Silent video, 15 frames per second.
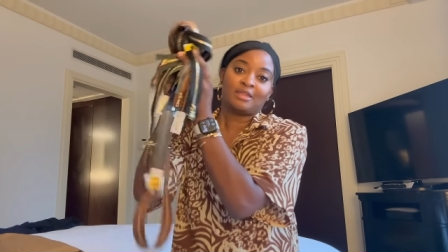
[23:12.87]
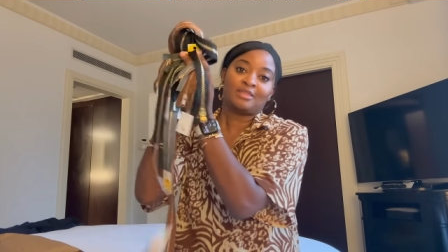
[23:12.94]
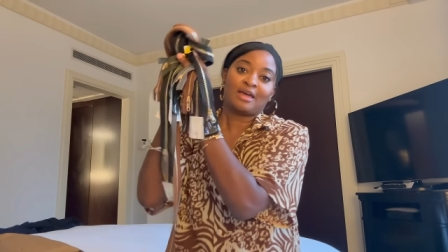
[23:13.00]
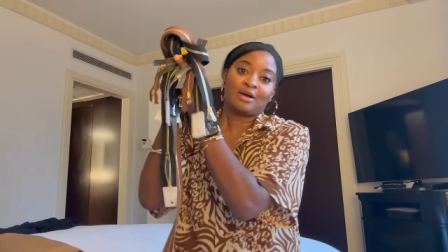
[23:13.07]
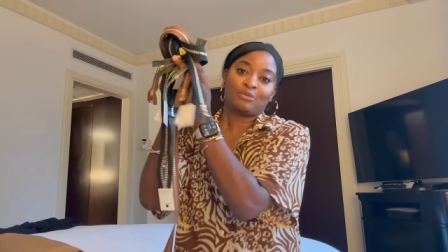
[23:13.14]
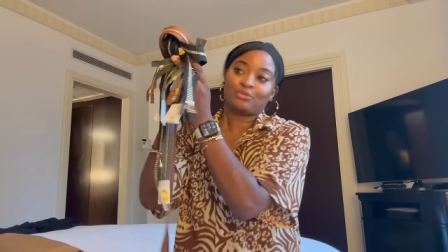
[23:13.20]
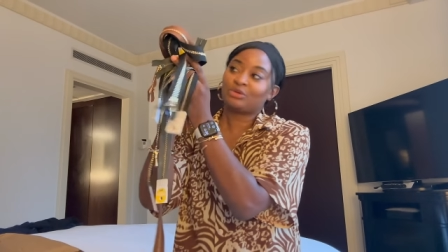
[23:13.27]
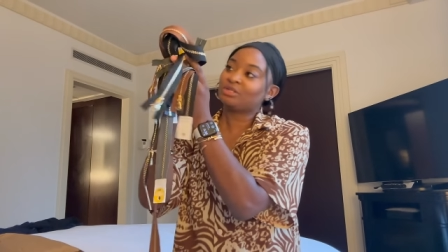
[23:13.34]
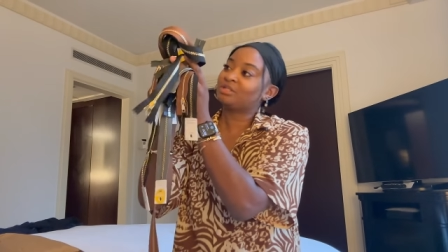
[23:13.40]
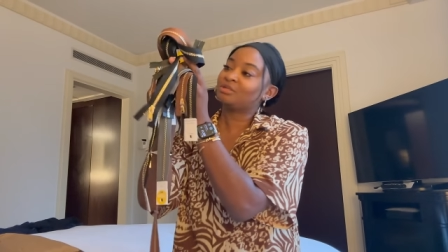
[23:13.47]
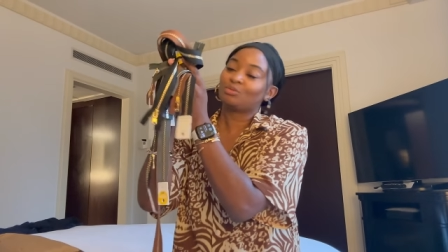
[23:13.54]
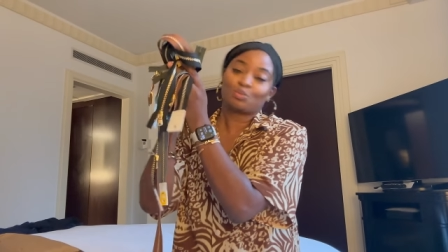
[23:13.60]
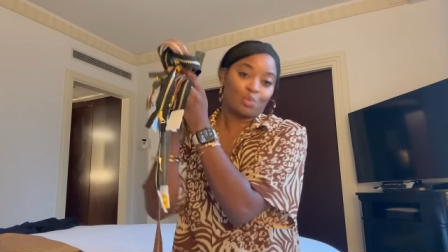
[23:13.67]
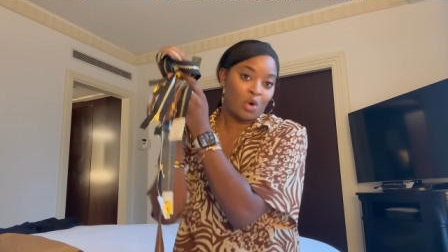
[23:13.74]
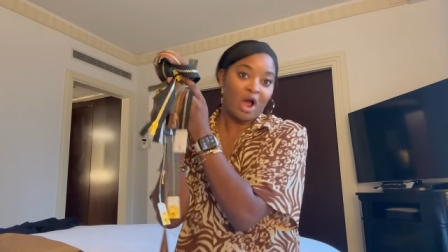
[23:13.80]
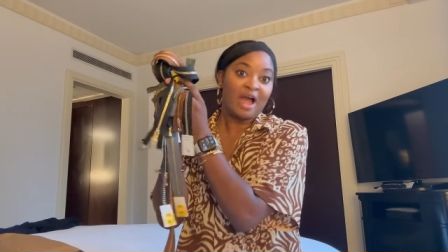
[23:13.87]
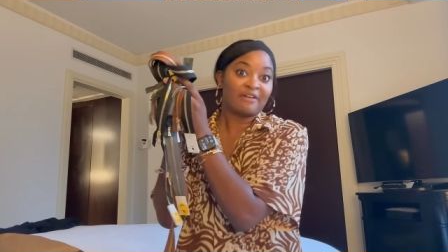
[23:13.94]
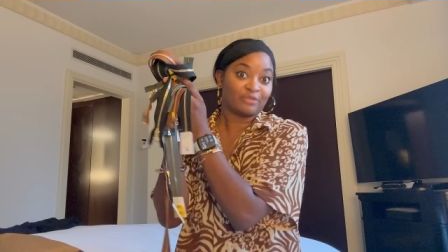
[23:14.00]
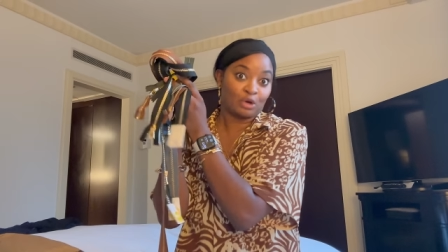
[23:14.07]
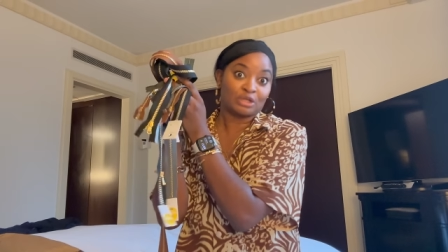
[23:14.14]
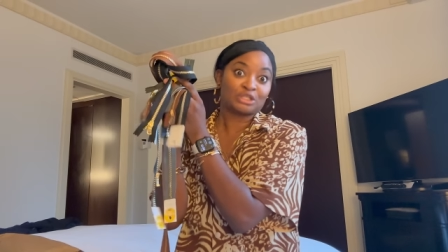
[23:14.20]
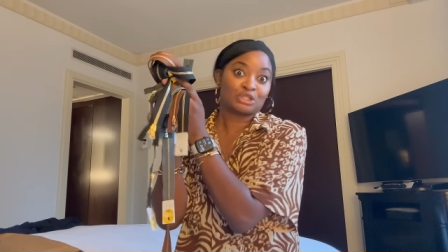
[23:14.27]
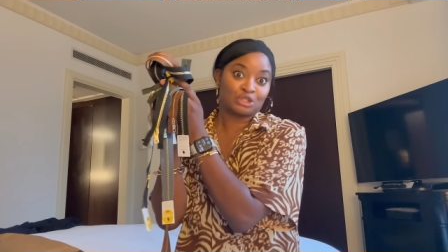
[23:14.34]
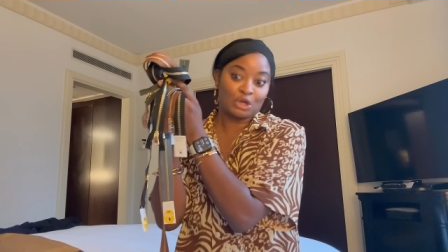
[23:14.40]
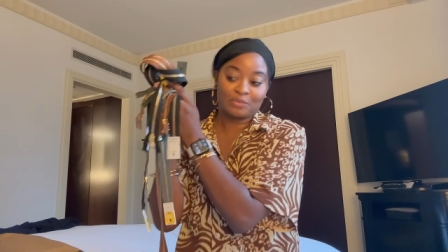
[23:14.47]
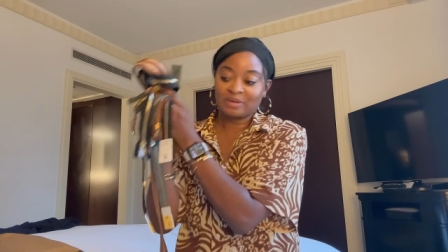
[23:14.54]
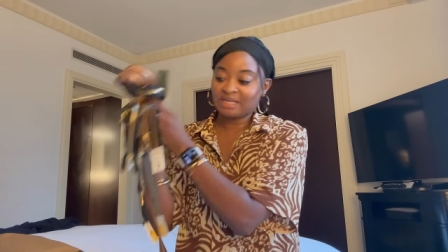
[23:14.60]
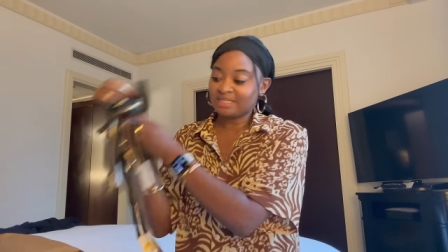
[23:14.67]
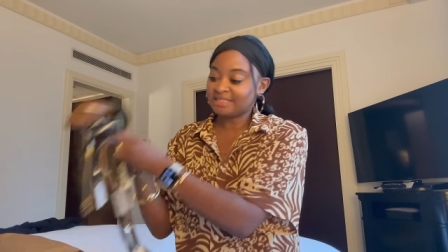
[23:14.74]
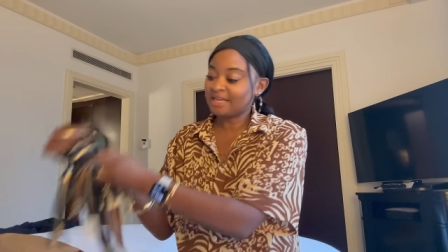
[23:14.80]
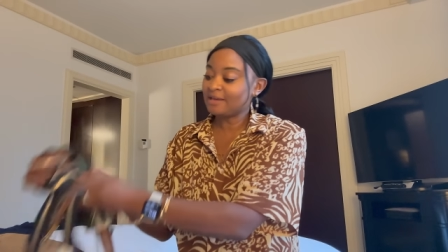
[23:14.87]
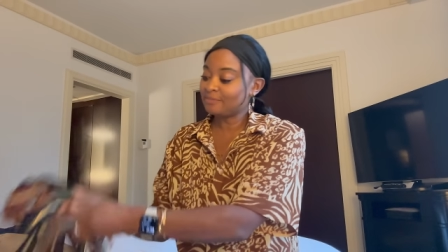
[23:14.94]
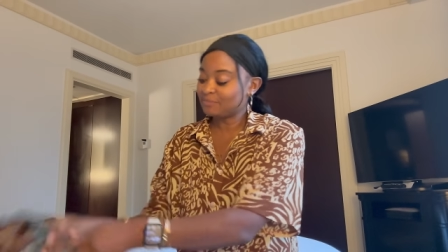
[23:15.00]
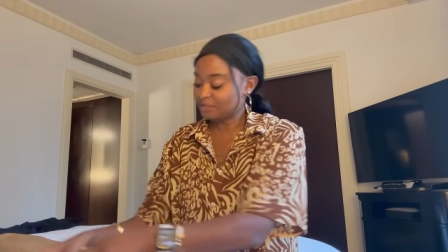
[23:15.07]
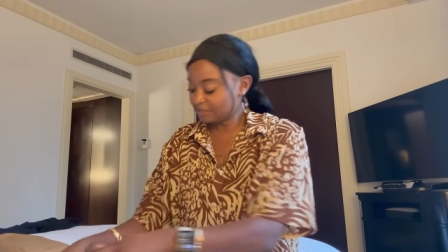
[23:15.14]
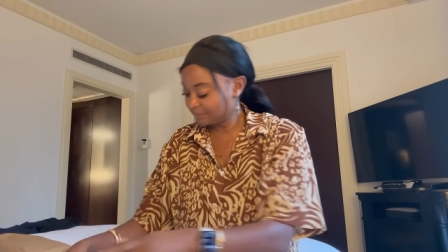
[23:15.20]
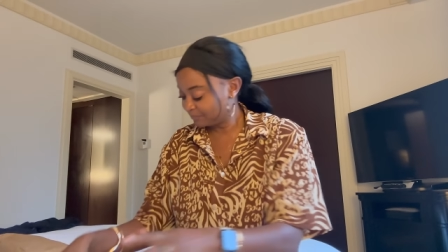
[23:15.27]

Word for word: that was why I've got so many zips